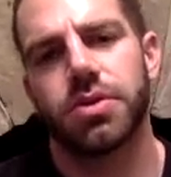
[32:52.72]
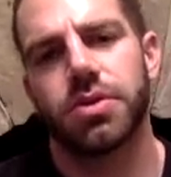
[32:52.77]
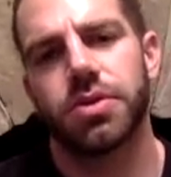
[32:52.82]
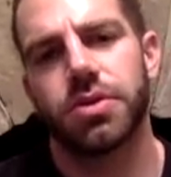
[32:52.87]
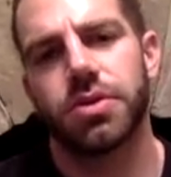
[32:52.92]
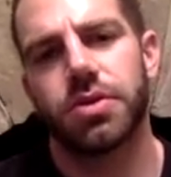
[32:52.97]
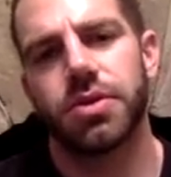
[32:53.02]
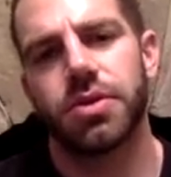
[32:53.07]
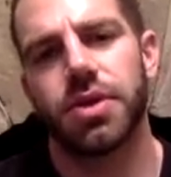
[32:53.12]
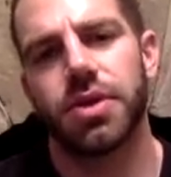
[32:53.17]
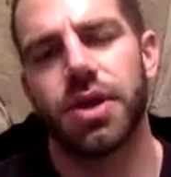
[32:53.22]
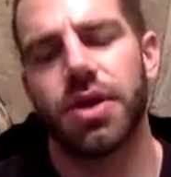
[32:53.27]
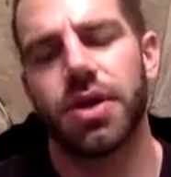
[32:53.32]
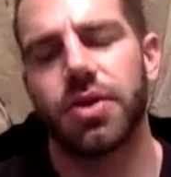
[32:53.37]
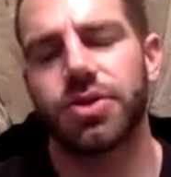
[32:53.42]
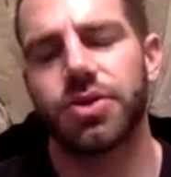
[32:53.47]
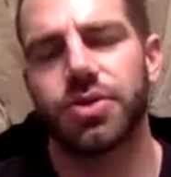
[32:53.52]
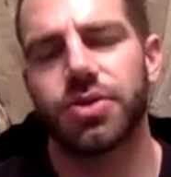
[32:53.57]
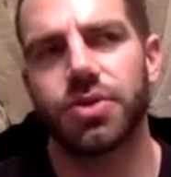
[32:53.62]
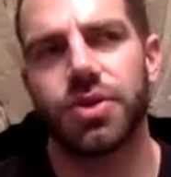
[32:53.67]
Yeah, no.
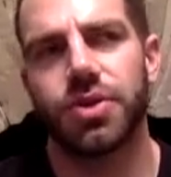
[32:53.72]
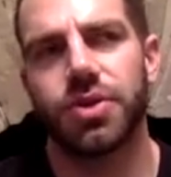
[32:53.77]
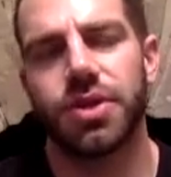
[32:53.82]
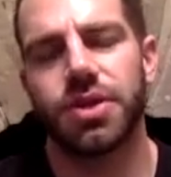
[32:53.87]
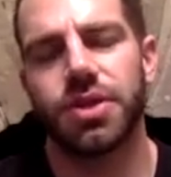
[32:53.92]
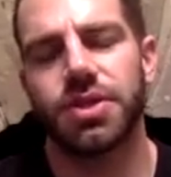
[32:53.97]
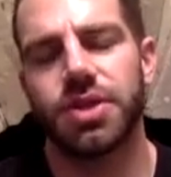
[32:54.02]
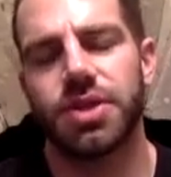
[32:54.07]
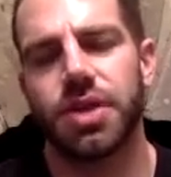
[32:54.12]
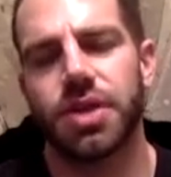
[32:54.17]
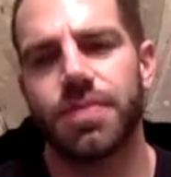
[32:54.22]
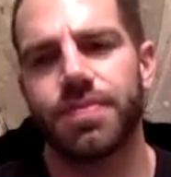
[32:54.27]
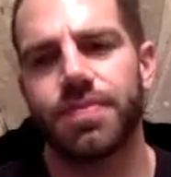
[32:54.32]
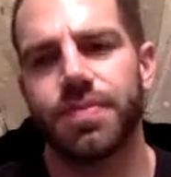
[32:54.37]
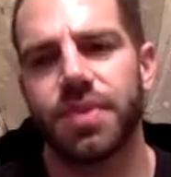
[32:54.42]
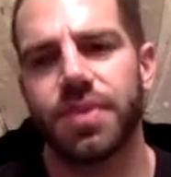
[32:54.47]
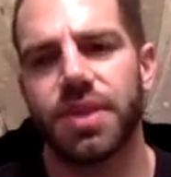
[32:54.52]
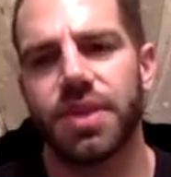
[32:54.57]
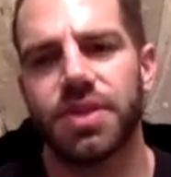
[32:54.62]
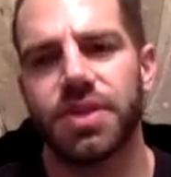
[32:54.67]
So these are
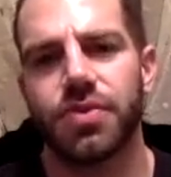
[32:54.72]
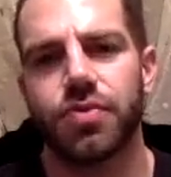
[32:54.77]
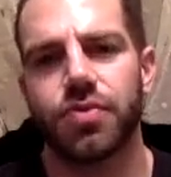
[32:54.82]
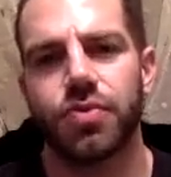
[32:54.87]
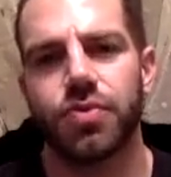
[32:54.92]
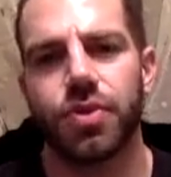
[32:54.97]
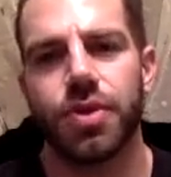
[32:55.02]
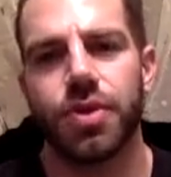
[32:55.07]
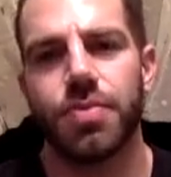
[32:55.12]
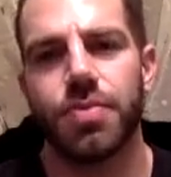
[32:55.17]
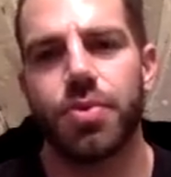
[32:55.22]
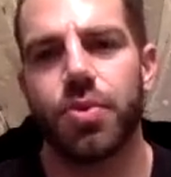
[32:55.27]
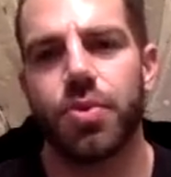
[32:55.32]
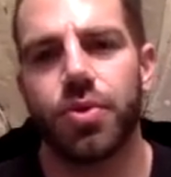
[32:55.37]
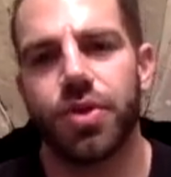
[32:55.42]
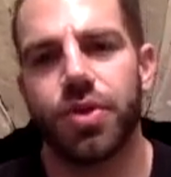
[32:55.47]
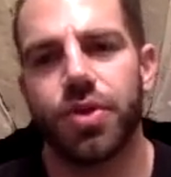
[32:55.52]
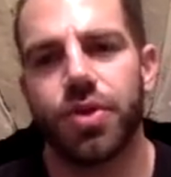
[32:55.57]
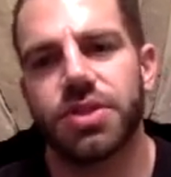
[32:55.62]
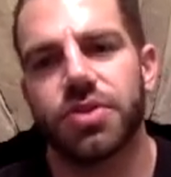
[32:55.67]
all important
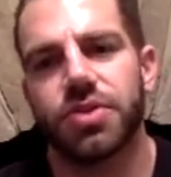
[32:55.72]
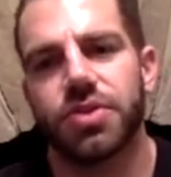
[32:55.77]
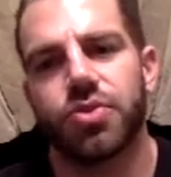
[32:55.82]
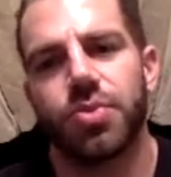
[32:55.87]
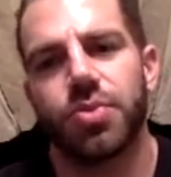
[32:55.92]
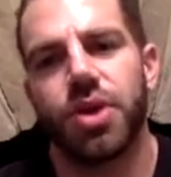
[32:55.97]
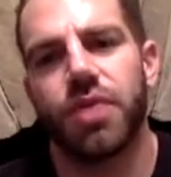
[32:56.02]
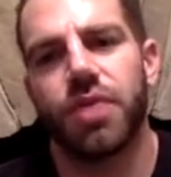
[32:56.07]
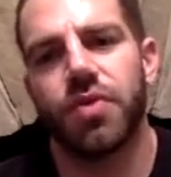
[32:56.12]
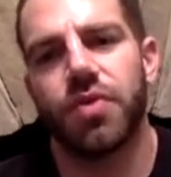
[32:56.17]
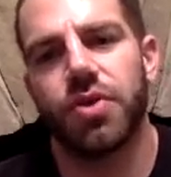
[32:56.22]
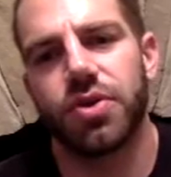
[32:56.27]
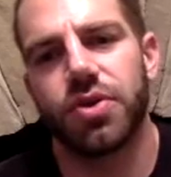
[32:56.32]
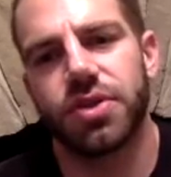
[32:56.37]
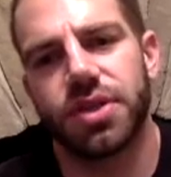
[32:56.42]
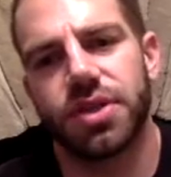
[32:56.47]
things that are normally overlooked.